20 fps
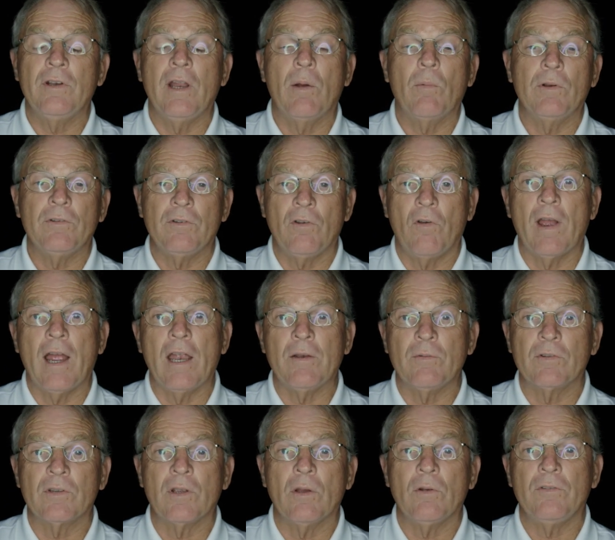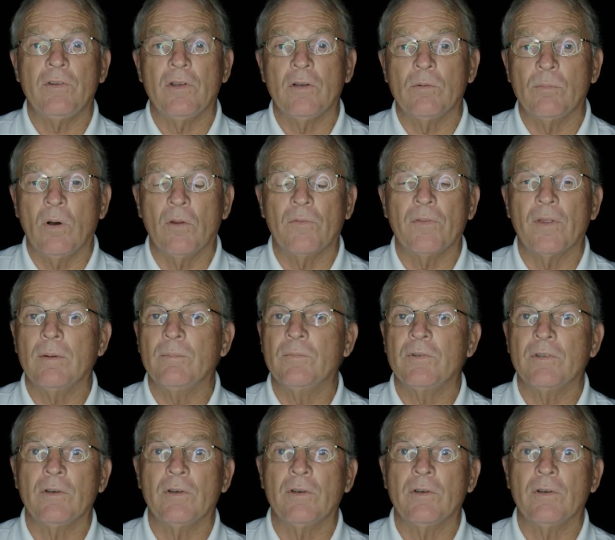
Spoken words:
and they went to graduate school too, both of them.